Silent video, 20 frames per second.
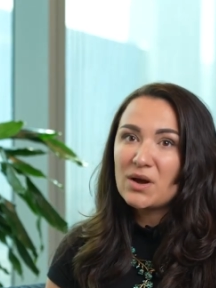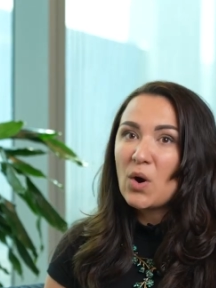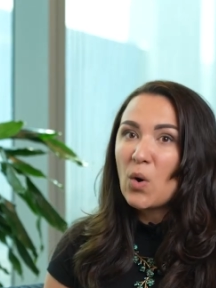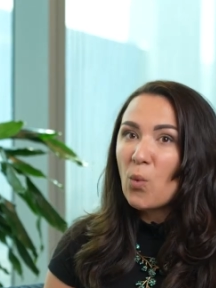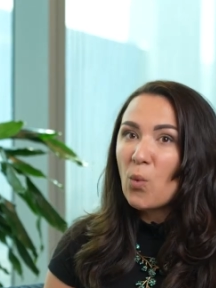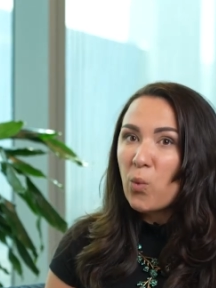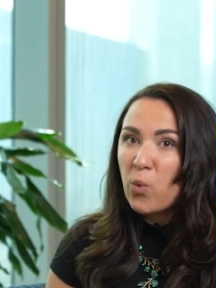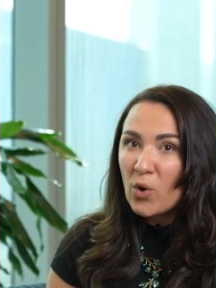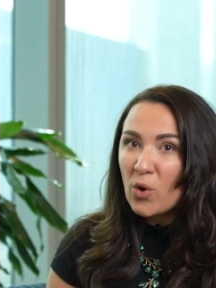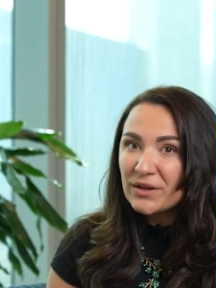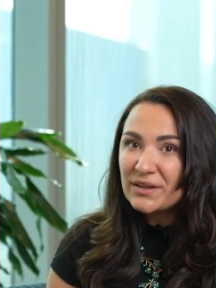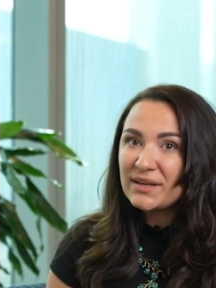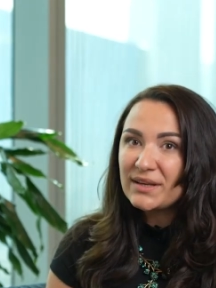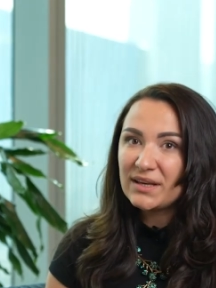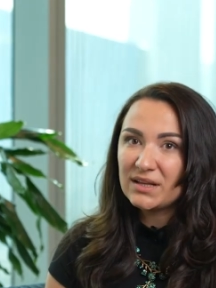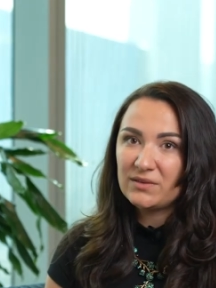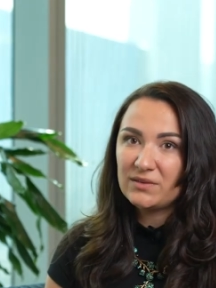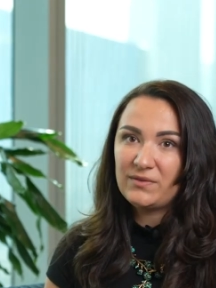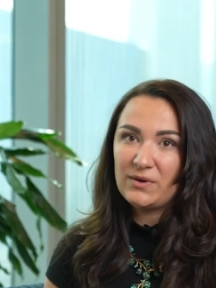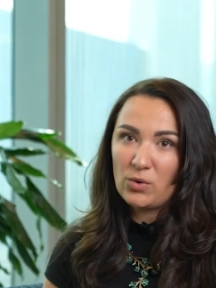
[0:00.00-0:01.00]
What
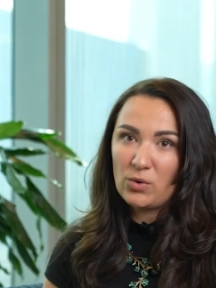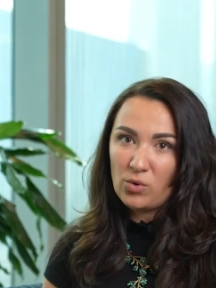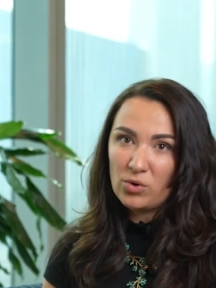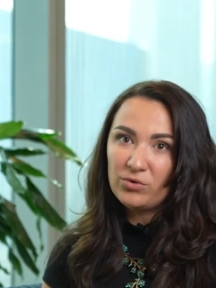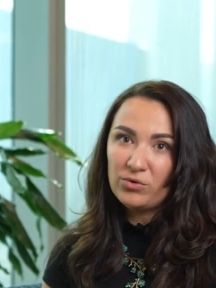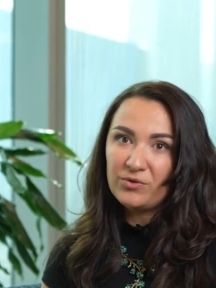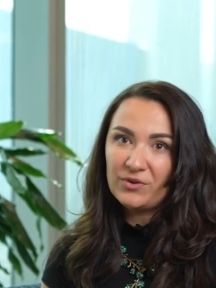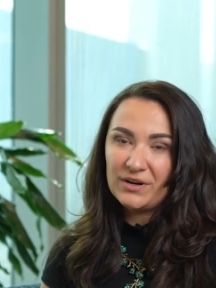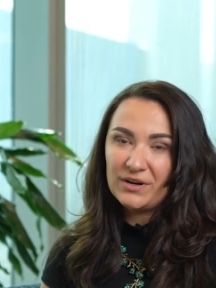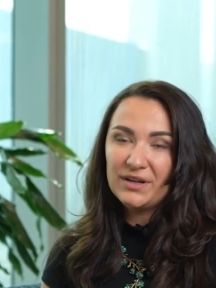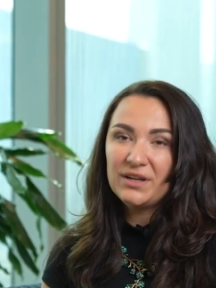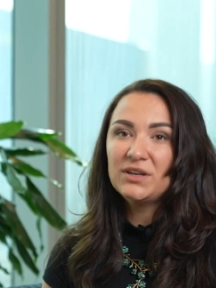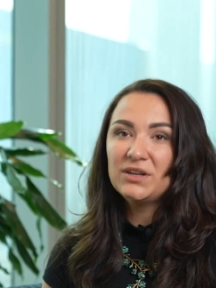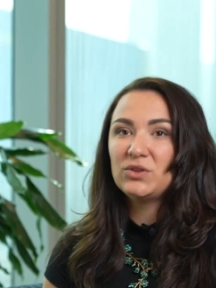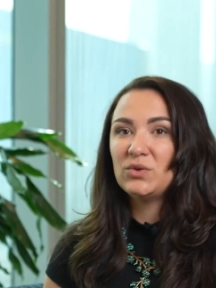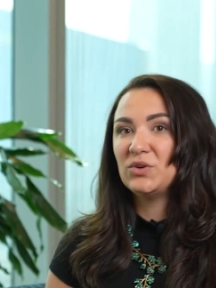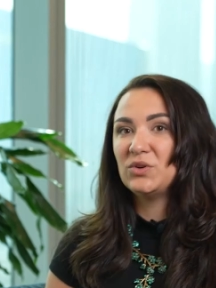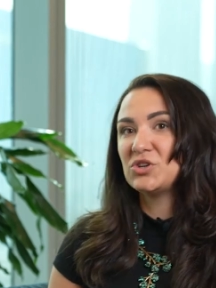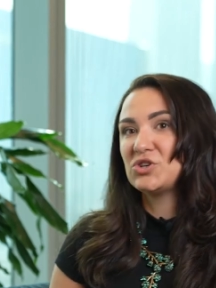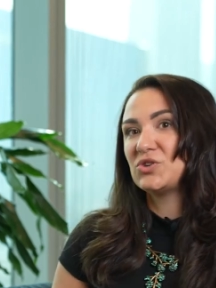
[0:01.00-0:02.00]
can we offer
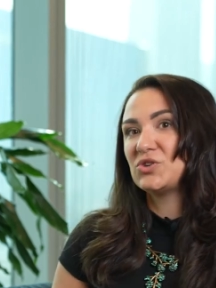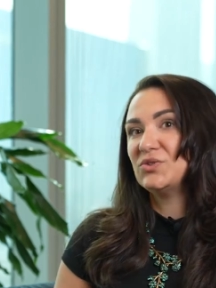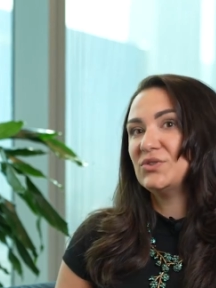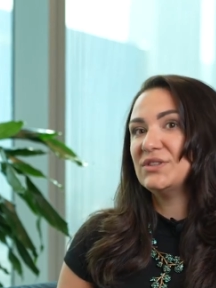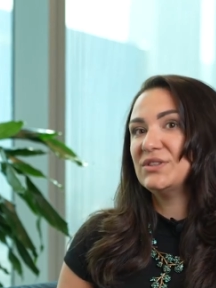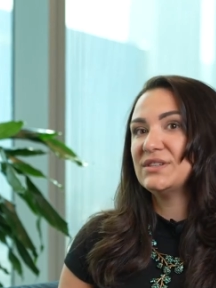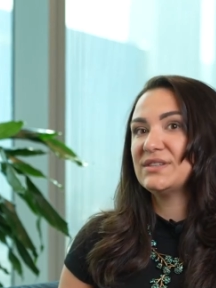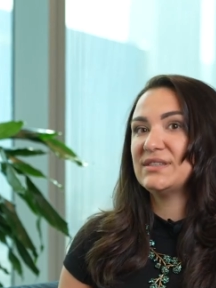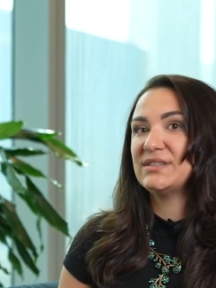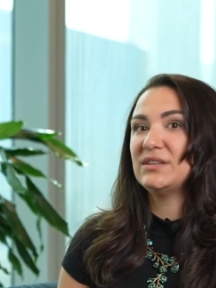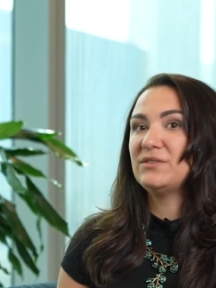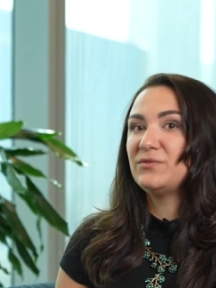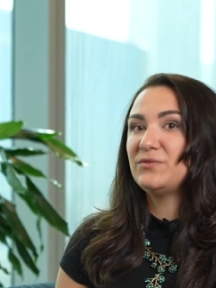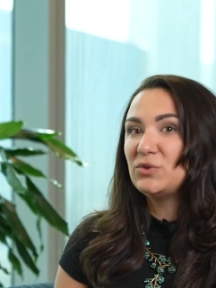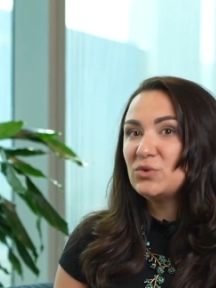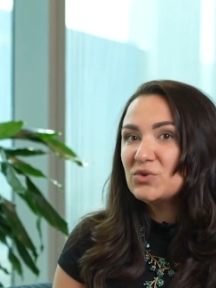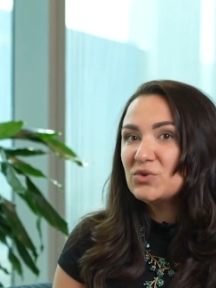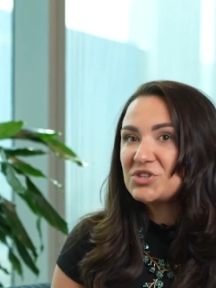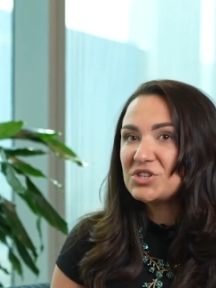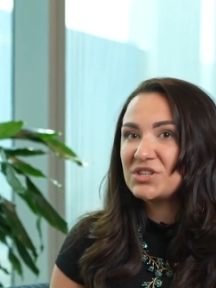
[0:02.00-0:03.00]
to ensure that
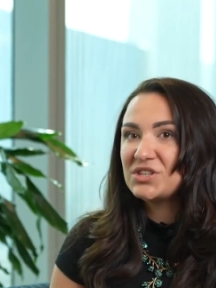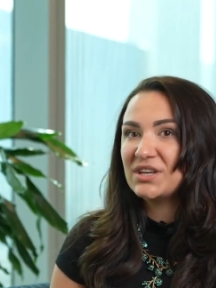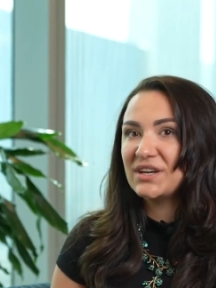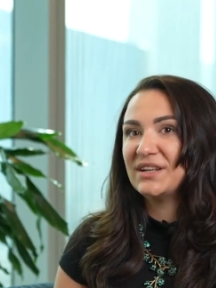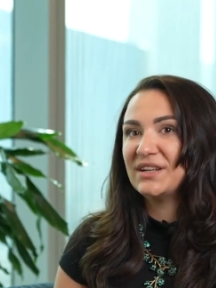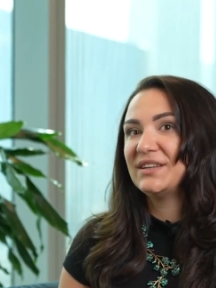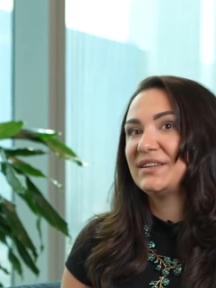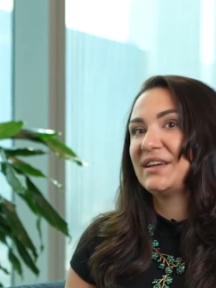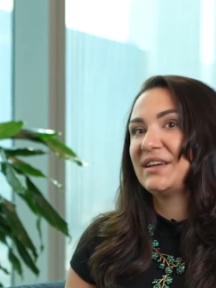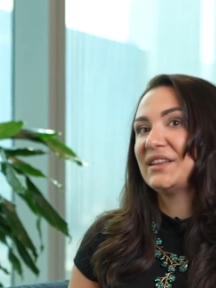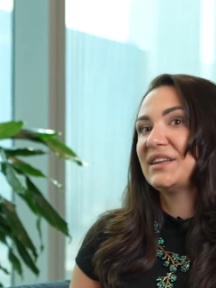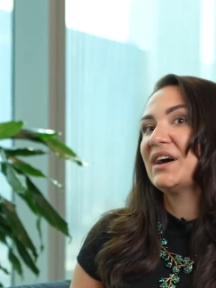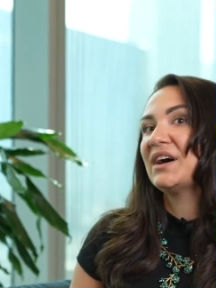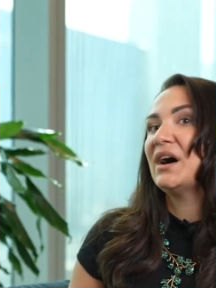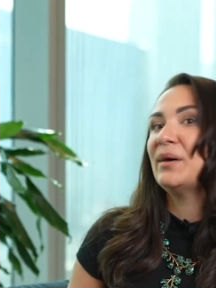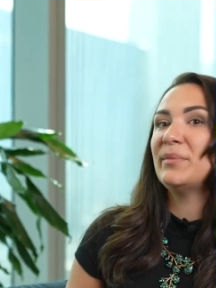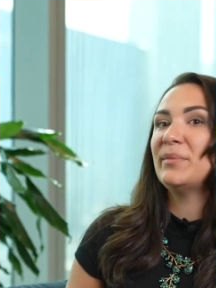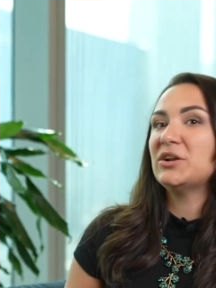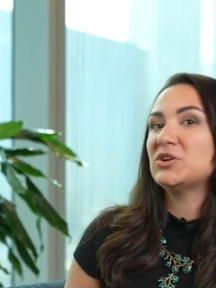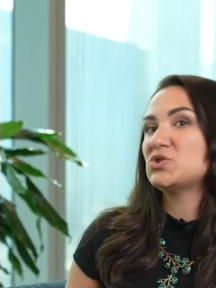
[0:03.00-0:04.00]
future talent can
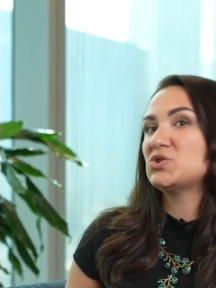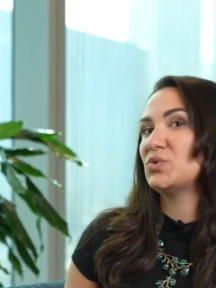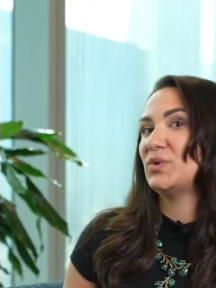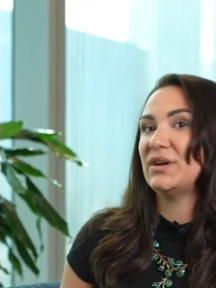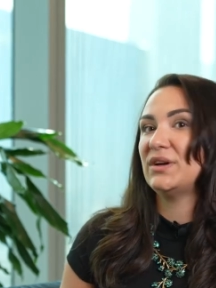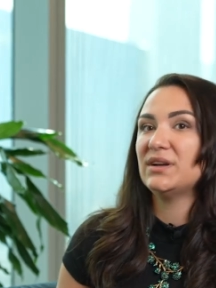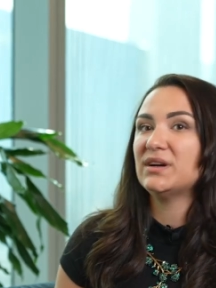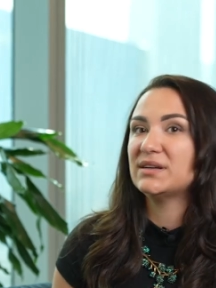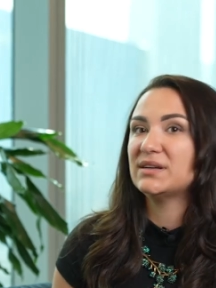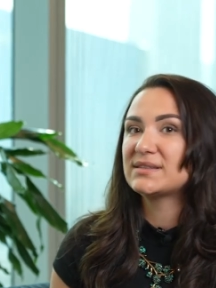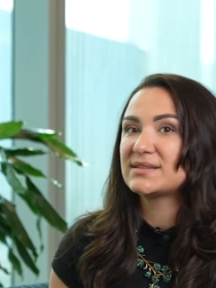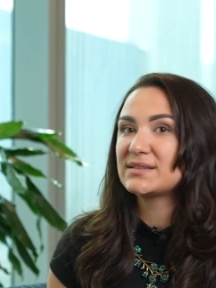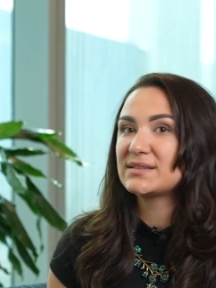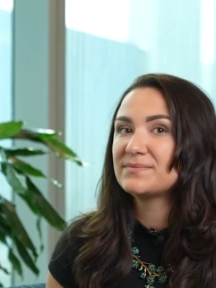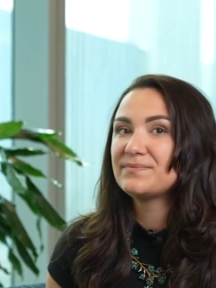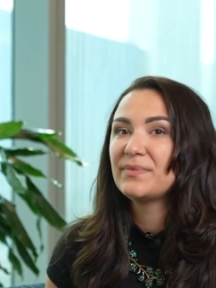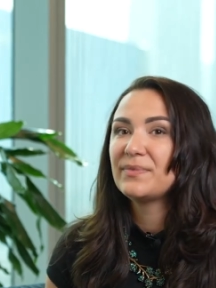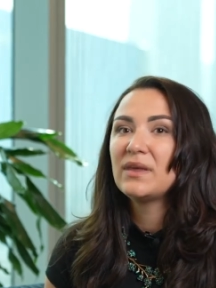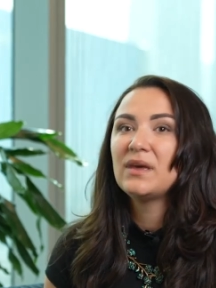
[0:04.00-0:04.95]
come and join us?